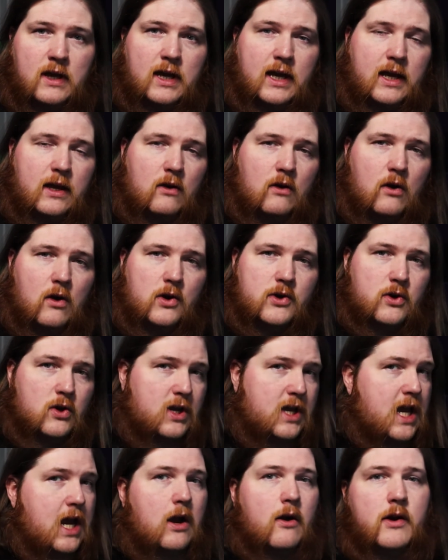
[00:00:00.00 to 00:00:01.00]
and all your
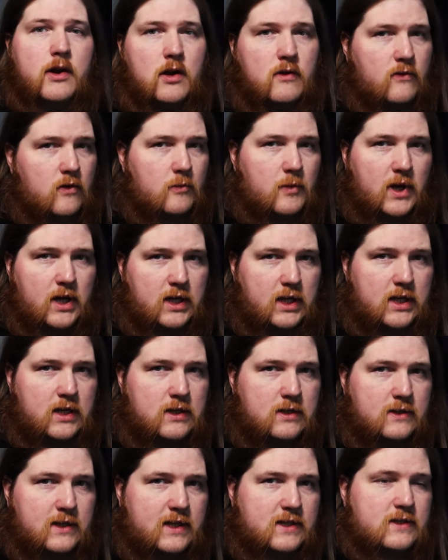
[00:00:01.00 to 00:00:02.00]
carryover money
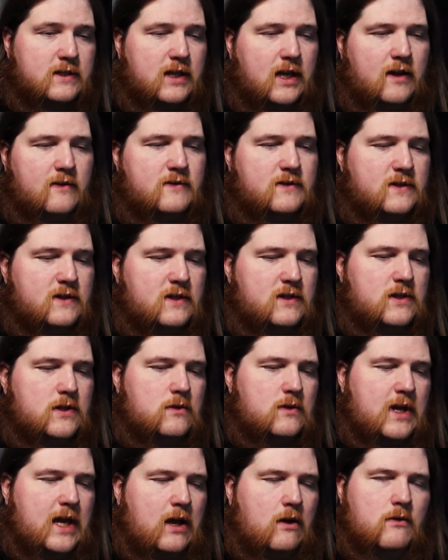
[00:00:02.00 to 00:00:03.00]
that's left, since
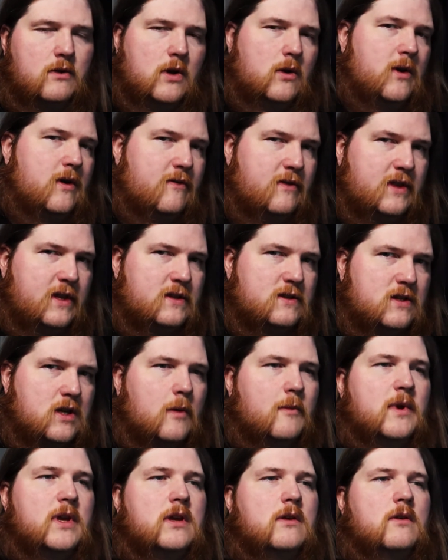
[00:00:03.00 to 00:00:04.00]
you now know everything's
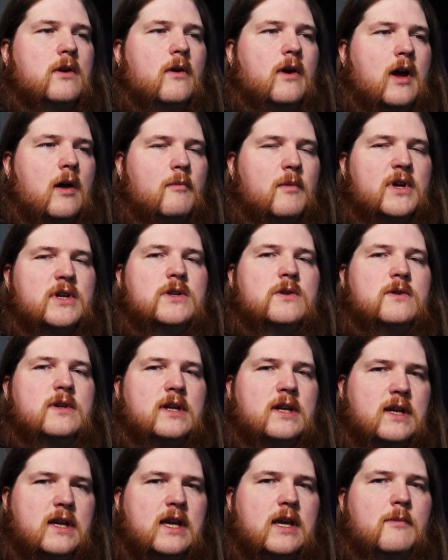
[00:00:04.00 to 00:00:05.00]
coming, you know how much you
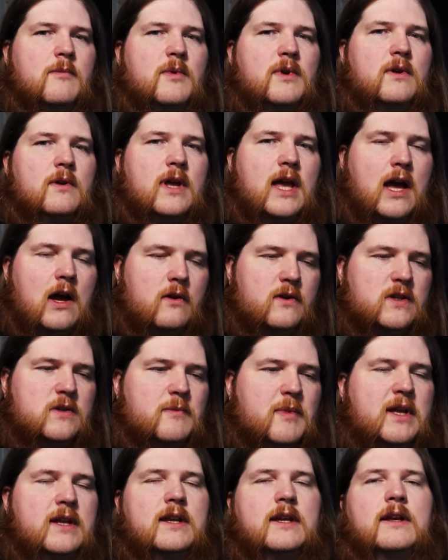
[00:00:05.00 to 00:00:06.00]
can keep and how to
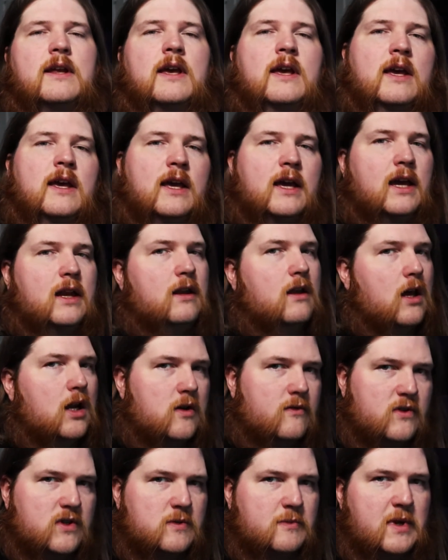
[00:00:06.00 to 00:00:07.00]
spend it and not
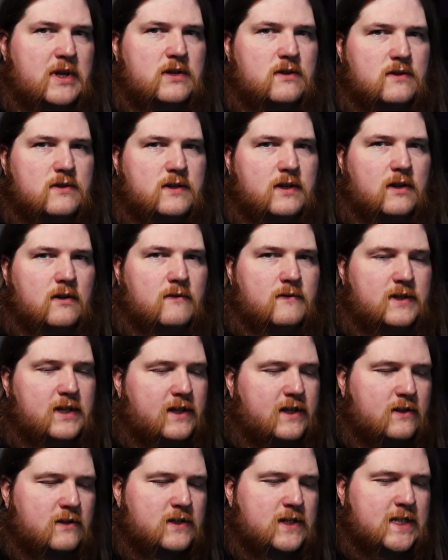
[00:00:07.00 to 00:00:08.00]
overspend yourself.
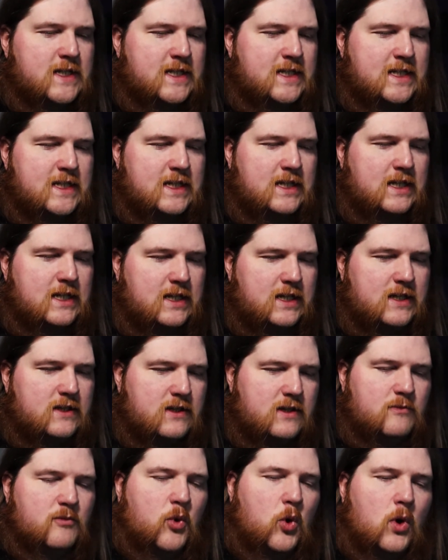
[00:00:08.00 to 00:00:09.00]
Now, it's
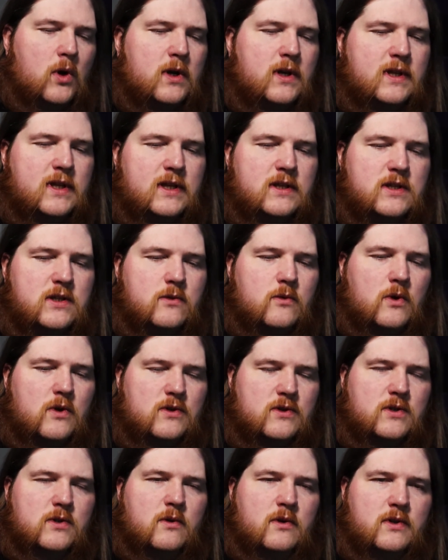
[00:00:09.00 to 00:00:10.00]
important that you
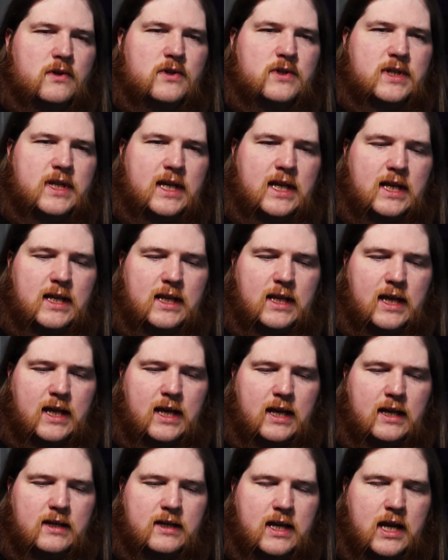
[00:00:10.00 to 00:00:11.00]
also understand
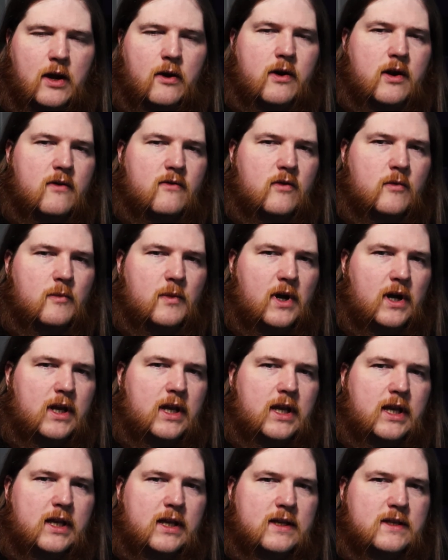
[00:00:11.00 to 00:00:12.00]
that carryover
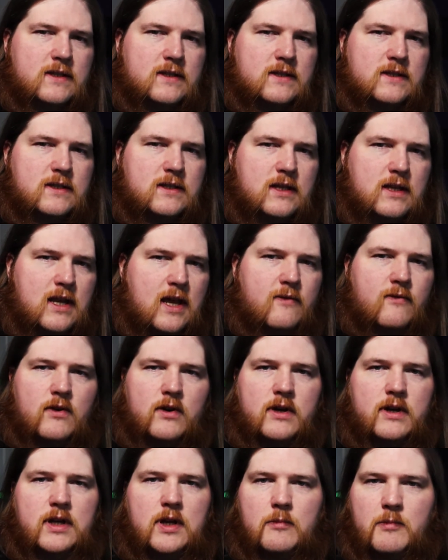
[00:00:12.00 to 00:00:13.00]
money is never
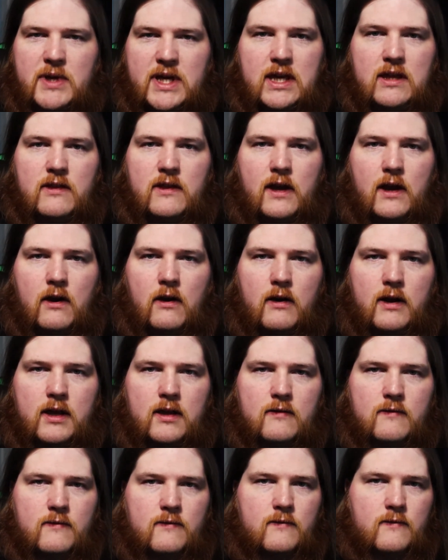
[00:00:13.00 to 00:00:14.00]
going to be there if